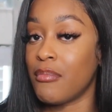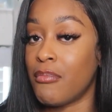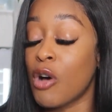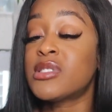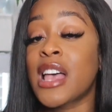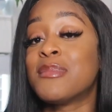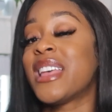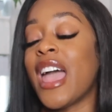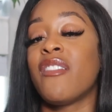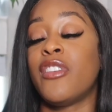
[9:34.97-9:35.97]
Most times
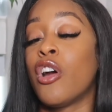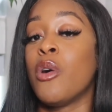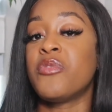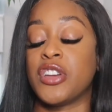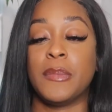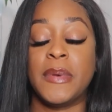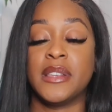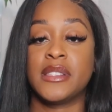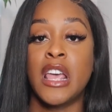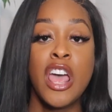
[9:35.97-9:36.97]
they have their own
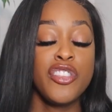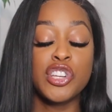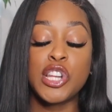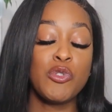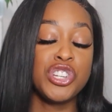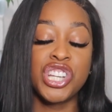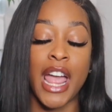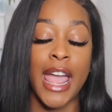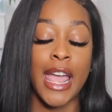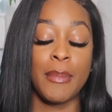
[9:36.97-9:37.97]
therapist. There's no
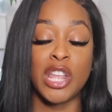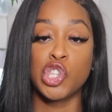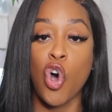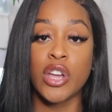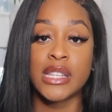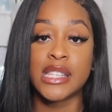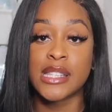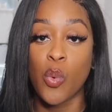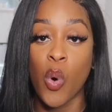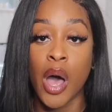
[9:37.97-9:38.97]
shame in talking to
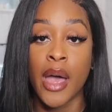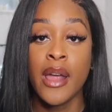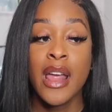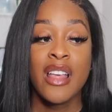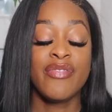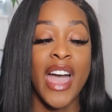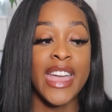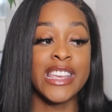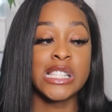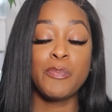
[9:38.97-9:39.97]
someone that
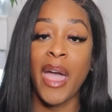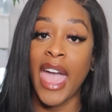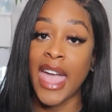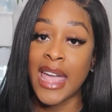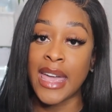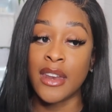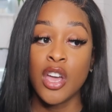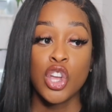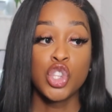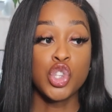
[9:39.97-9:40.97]
is paid
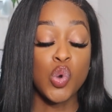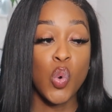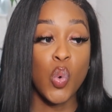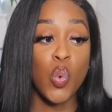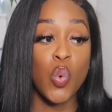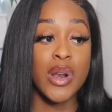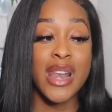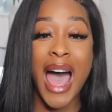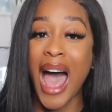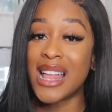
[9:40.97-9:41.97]
to
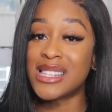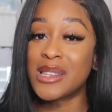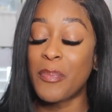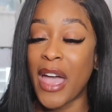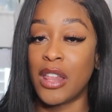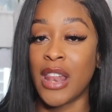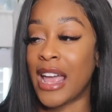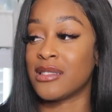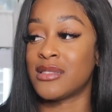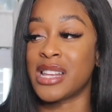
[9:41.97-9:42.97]
not,
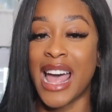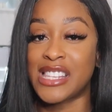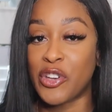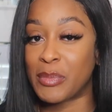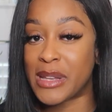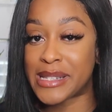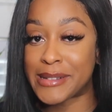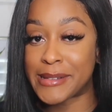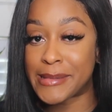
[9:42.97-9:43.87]
like, to not tell your business.